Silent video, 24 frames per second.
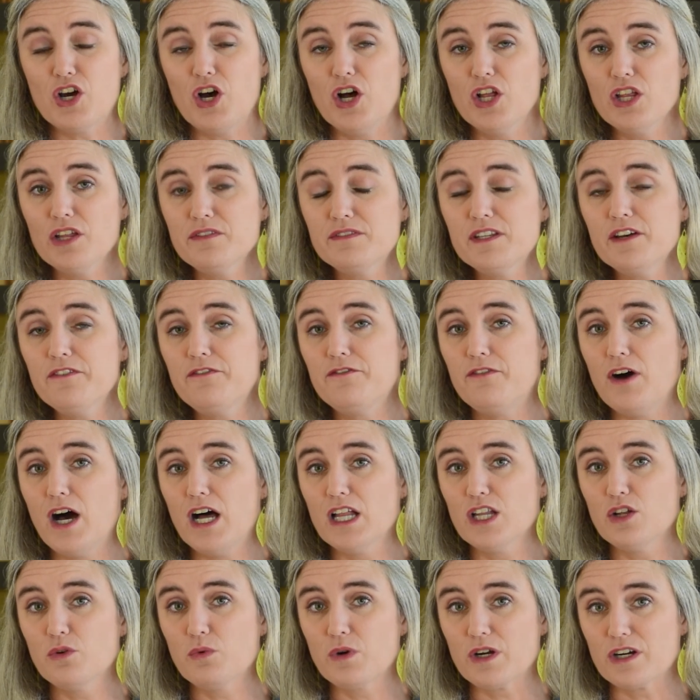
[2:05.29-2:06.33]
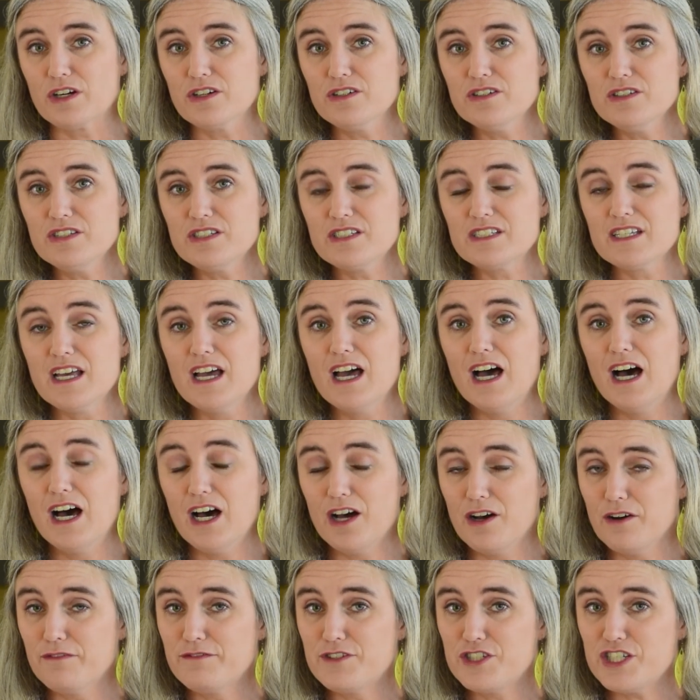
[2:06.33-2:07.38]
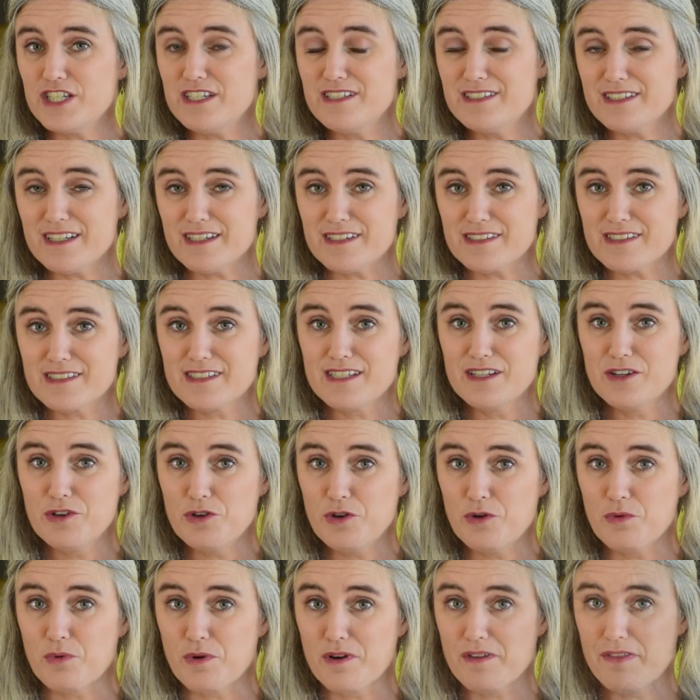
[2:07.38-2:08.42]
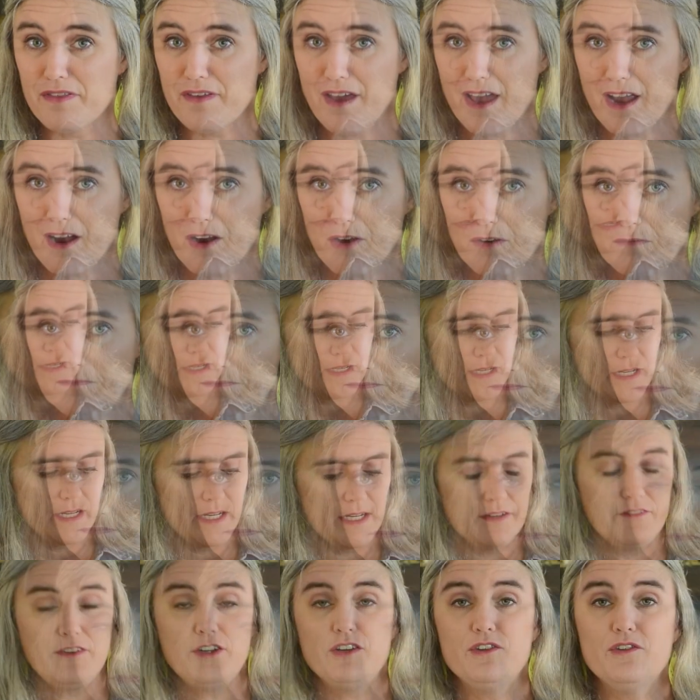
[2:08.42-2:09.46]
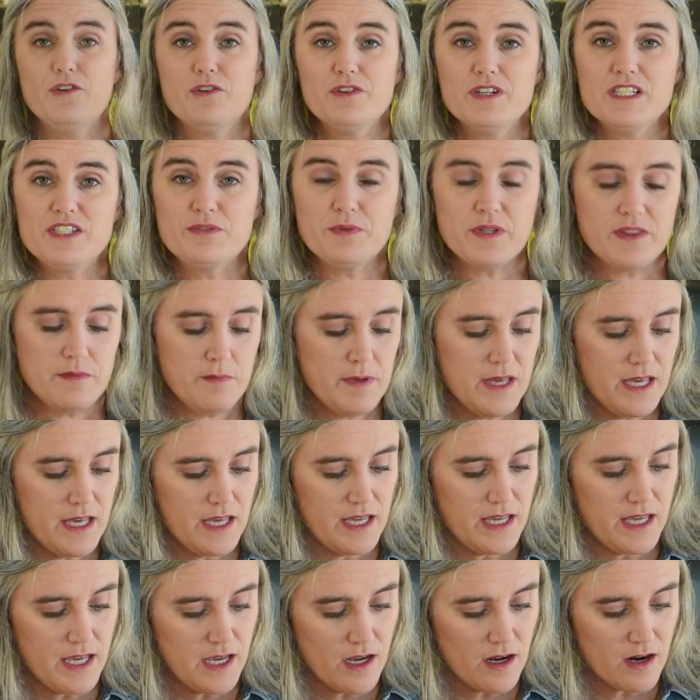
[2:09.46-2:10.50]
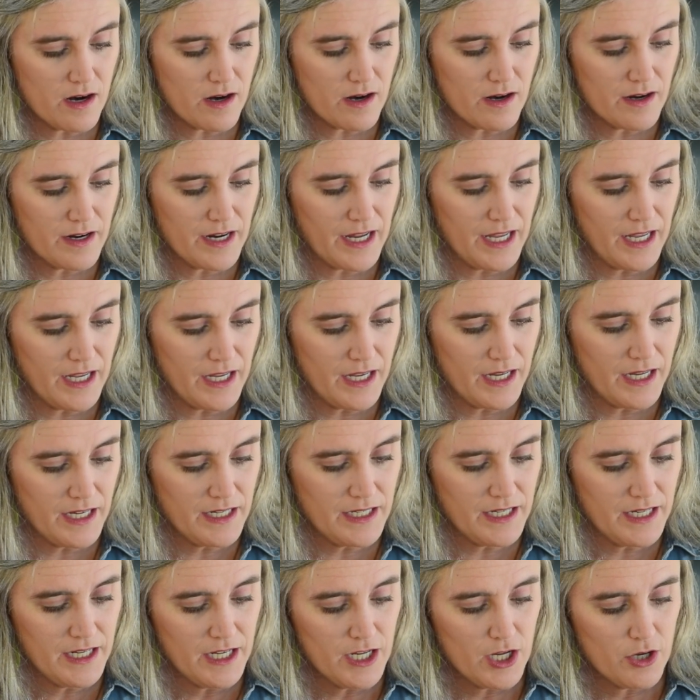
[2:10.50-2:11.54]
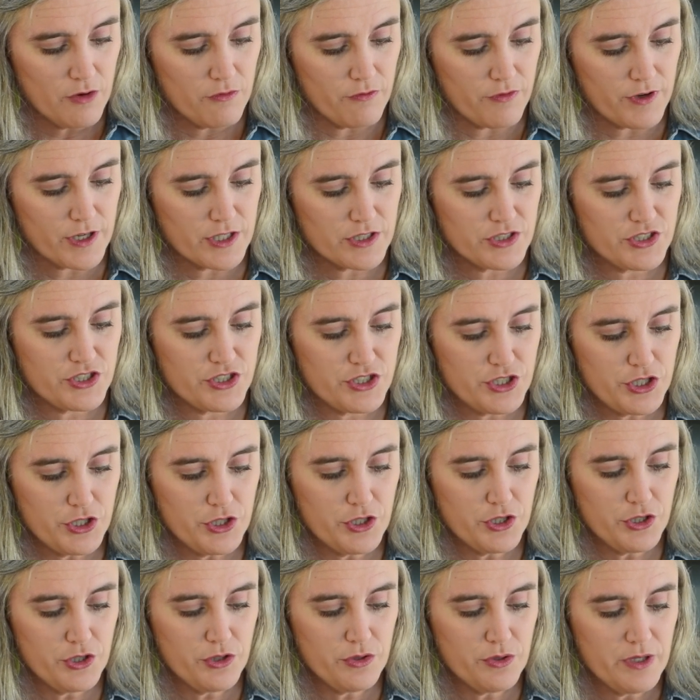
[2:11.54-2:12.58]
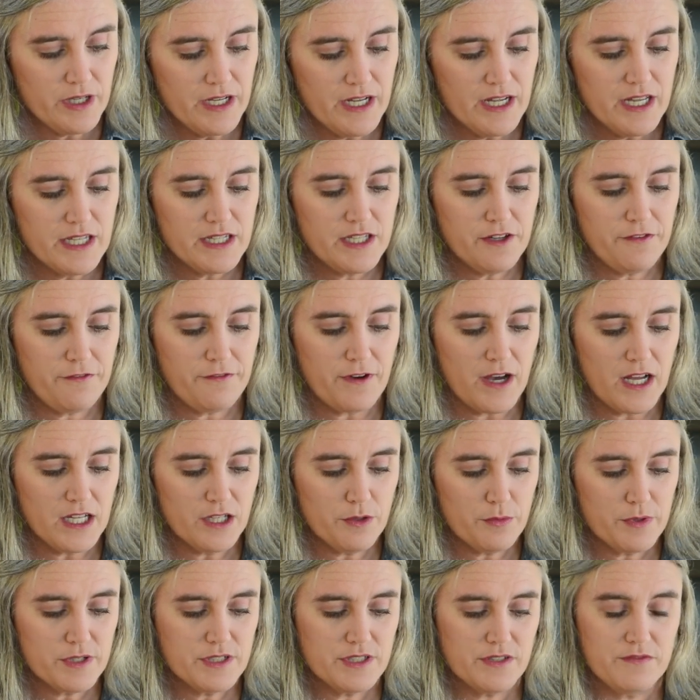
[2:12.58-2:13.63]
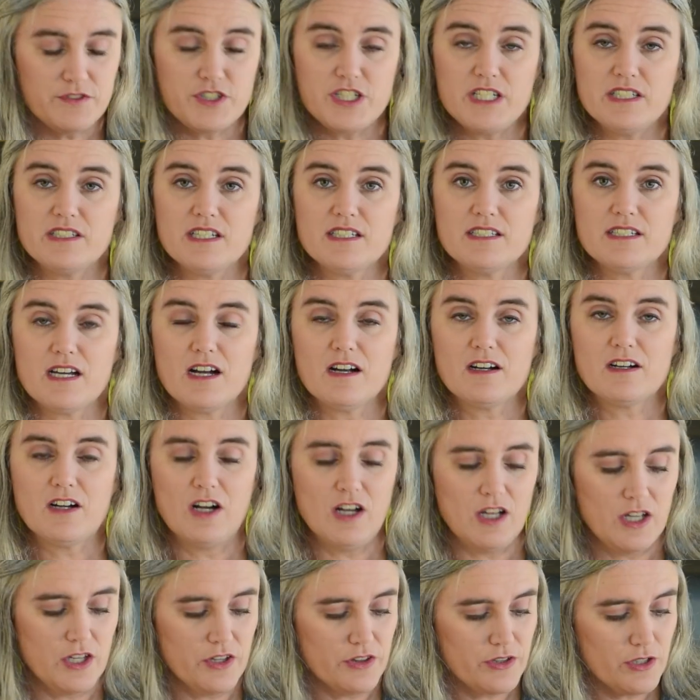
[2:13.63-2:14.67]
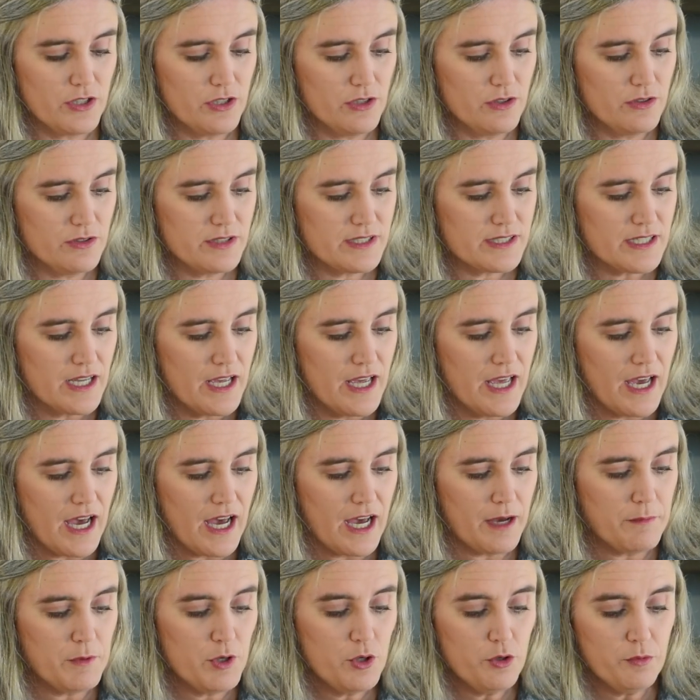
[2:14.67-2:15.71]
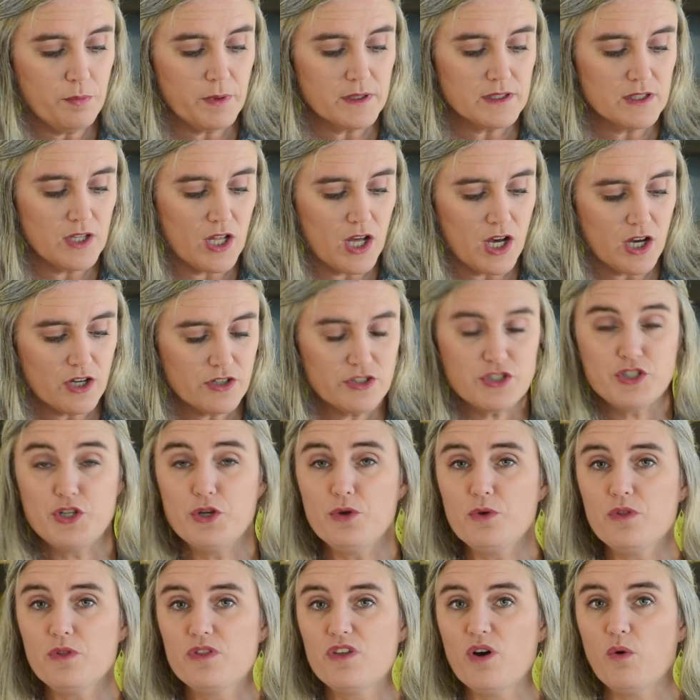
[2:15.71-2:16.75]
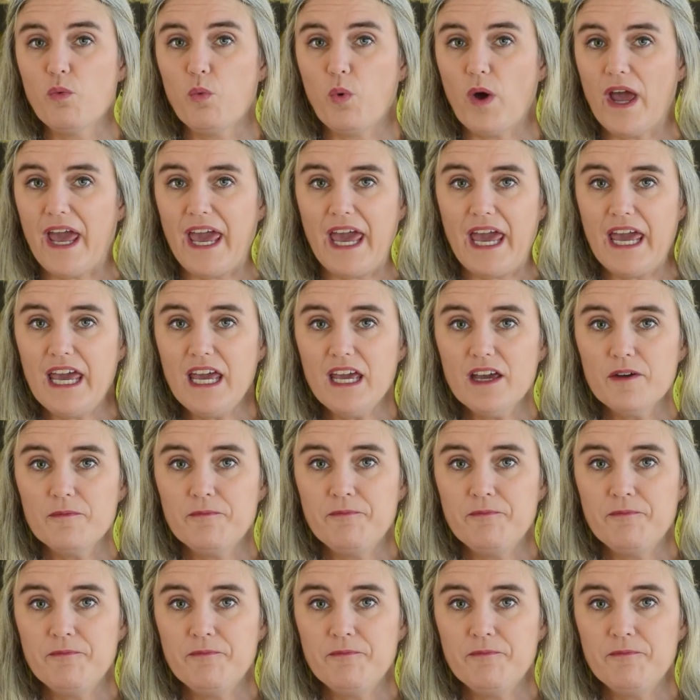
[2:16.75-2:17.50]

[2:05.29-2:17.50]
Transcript: all of the followers of Jesus who were there. If you notice with me here in verse 2, the followers of Jesus are called those um, who belong to the way.